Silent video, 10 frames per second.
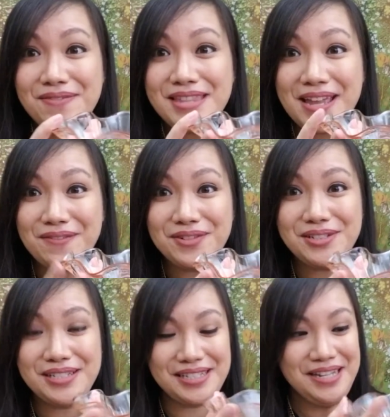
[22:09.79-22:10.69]
never
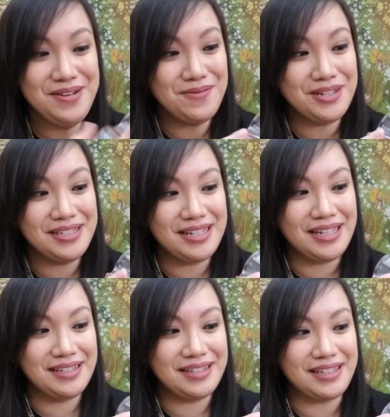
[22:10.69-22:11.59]
seen one
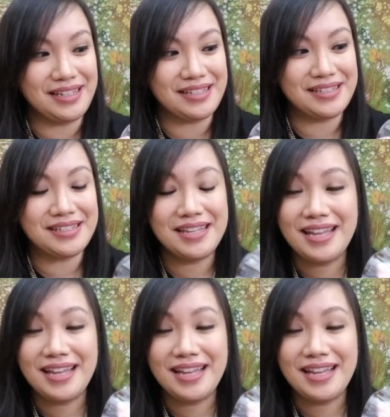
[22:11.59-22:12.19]
like this.